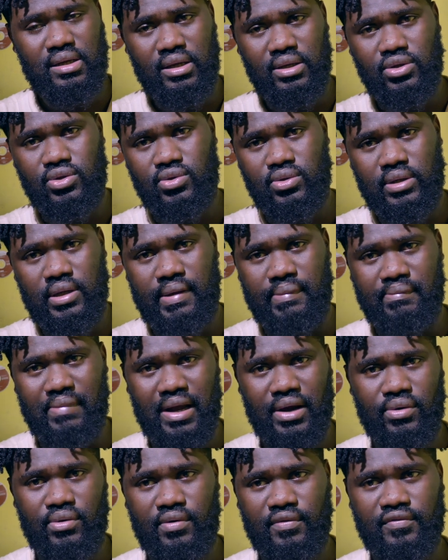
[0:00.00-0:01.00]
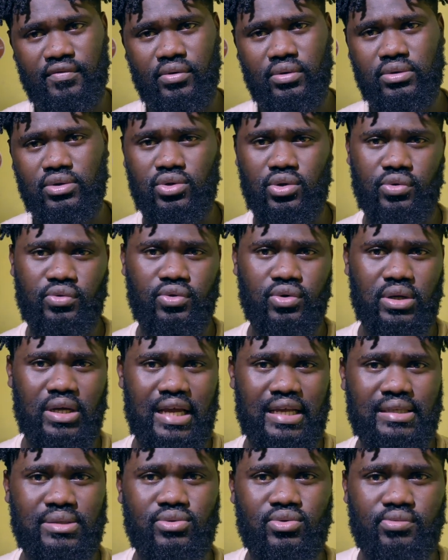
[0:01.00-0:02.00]
into the microphone so you
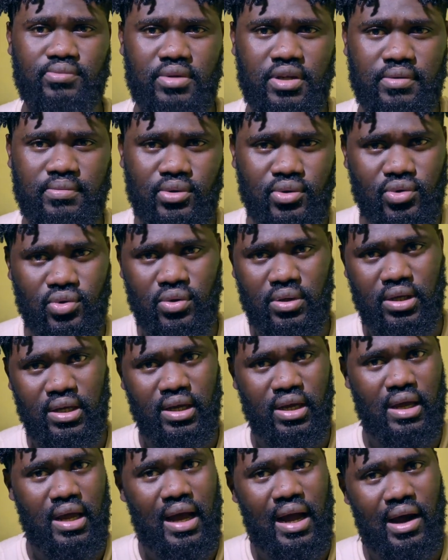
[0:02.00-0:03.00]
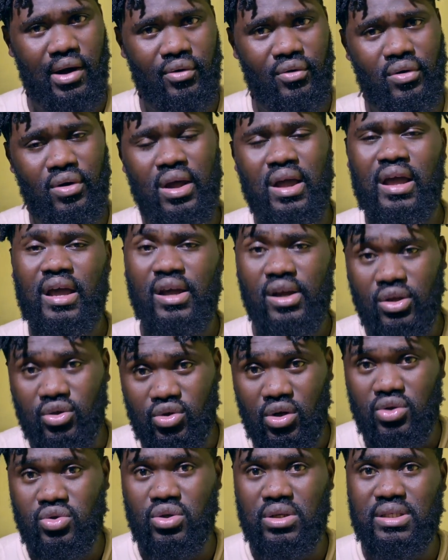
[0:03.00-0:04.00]
guys will be able to hear how
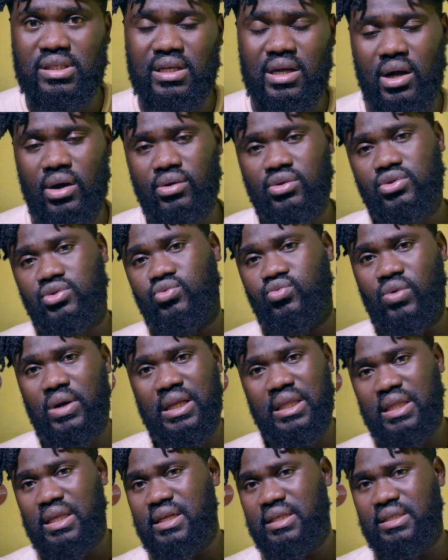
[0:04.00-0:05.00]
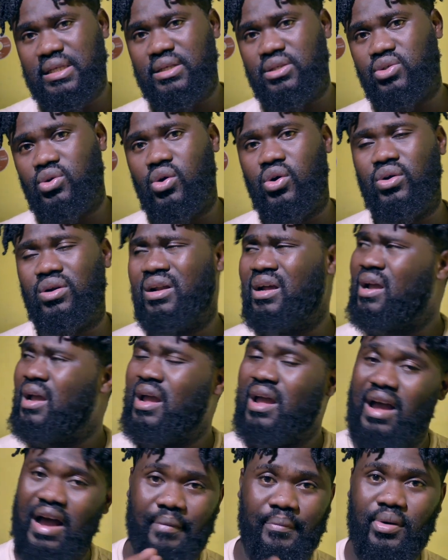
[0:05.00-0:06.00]
it also sounds when this is on.
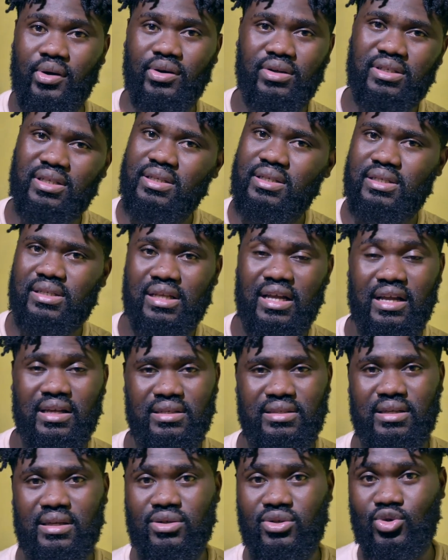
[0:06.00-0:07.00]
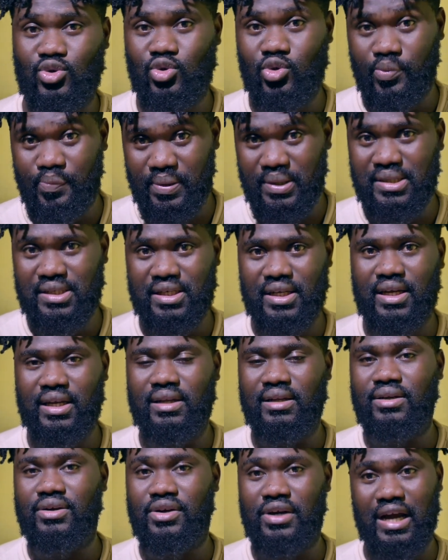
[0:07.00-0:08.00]
Apologies, there's a stupid
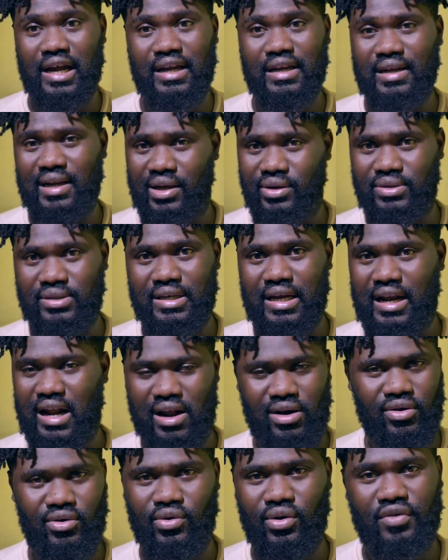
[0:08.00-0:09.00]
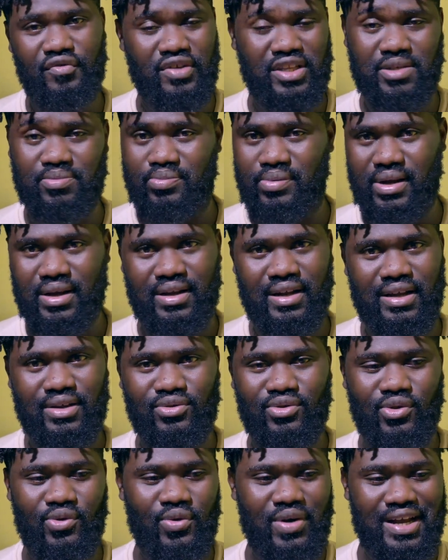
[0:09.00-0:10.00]
chicken crying outside. I don't know if it's
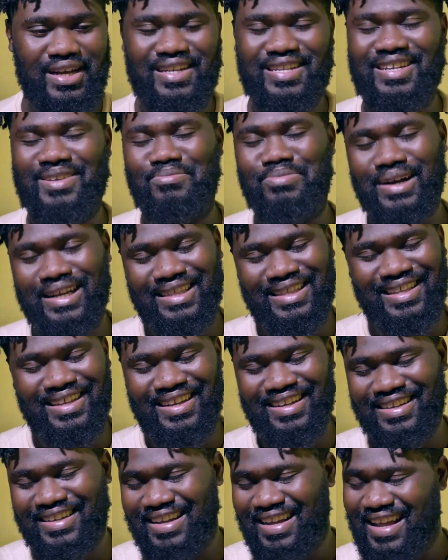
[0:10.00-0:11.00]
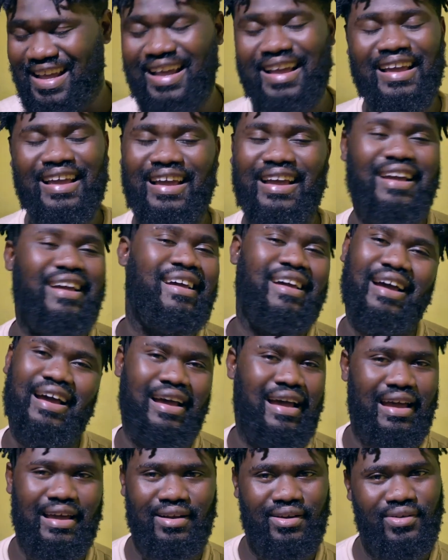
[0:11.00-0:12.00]
pregnant or what, but then
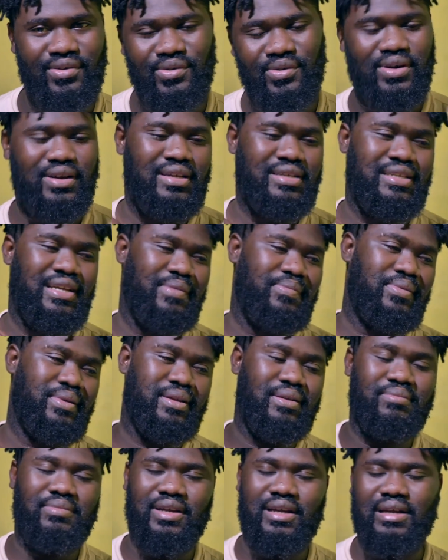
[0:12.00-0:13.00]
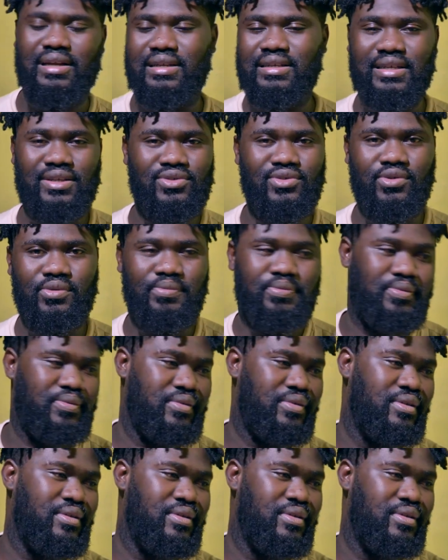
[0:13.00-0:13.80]
I don't know what is happening, but I just hope